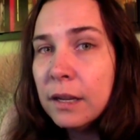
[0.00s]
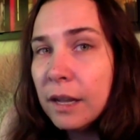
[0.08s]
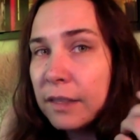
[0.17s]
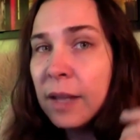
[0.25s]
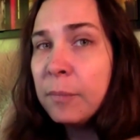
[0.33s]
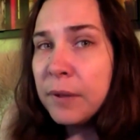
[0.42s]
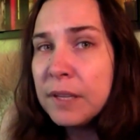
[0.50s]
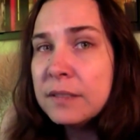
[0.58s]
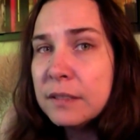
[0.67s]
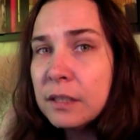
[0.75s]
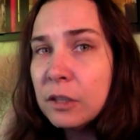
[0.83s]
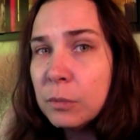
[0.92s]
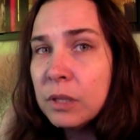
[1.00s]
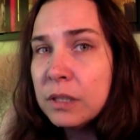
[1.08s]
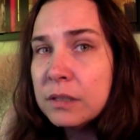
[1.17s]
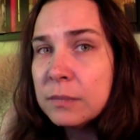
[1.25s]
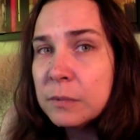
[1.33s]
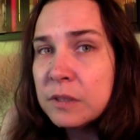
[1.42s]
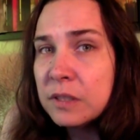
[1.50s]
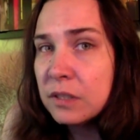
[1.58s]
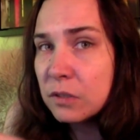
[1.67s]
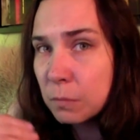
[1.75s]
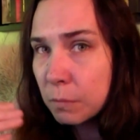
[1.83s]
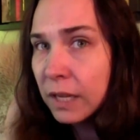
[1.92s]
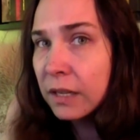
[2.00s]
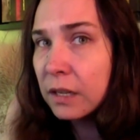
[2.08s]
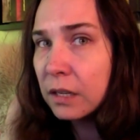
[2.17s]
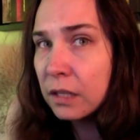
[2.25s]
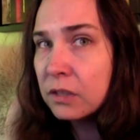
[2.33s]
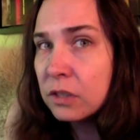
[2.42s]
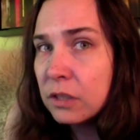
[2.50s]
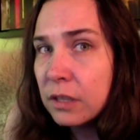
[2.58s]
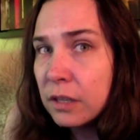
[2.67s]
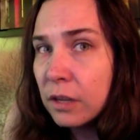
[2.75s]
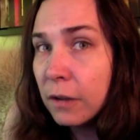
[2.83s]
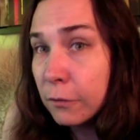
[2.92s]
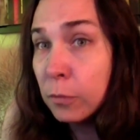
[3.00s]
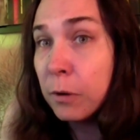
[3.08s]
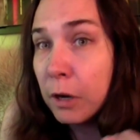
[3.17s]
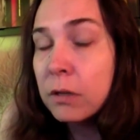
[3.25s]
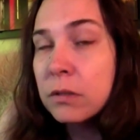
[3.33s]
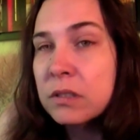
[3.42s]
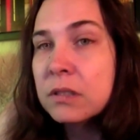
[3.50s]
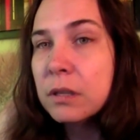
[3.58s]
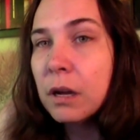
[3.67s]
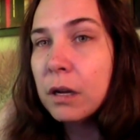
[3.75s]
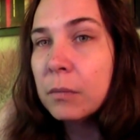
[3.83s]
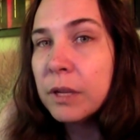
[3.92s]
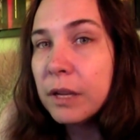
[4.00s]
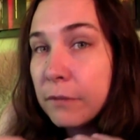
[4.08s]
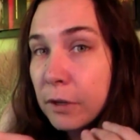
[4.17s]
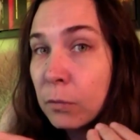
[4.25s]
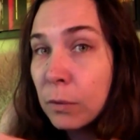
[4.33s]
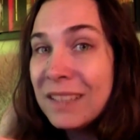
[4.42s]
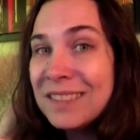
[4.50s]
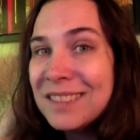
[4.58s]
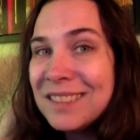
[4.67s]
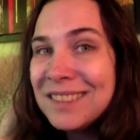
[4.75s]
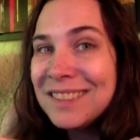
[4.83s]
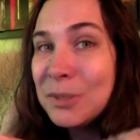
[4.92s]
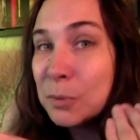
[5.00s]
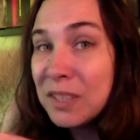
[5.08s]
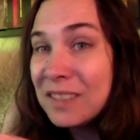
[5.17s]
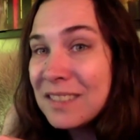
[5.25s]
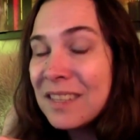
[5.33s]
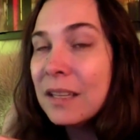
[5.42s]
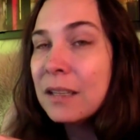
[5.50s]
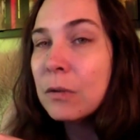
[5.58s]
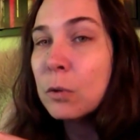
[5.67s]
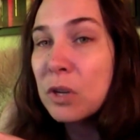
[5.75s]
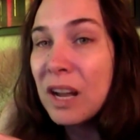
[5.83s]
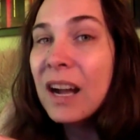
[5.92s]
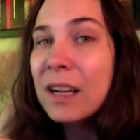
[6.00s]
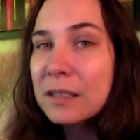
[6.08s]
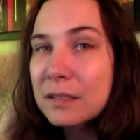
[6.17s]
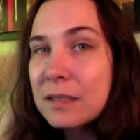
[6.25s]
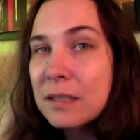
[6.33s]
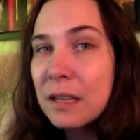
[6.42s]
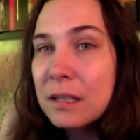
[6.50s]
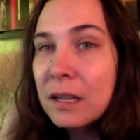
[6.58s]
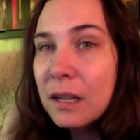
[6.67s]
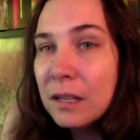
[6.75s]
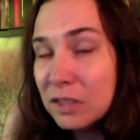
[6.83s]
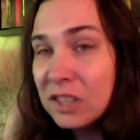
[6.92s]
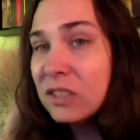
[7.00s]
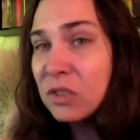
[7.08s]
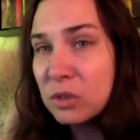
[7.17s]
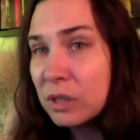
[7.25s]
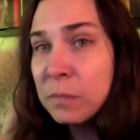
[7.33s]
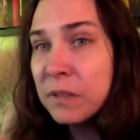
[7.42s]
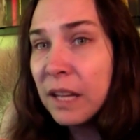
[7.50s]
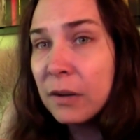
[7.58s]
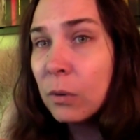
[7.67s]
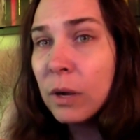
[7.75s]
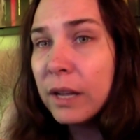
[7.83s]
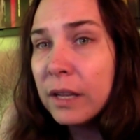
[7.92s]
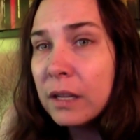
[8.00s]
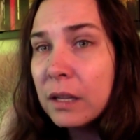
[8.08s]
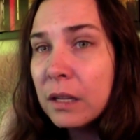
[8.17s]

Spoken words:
And that basic human intimacy is the recognition that, of your partner's autonomy, of their right to consent or not consent. She's stripped that away.